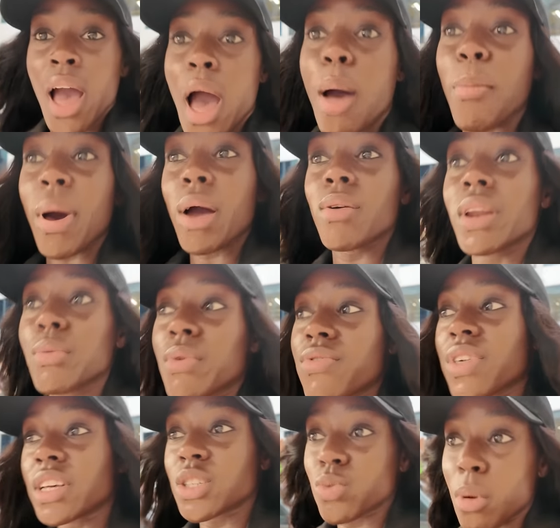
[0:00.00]
Apparently with
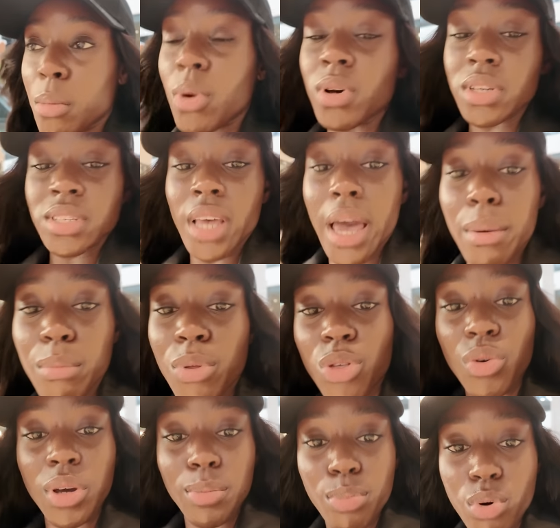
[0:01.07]
this one, it's an
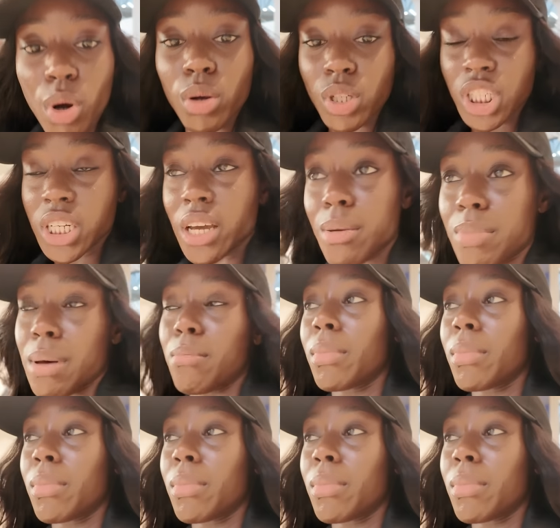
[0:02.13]
M3 Pro chip.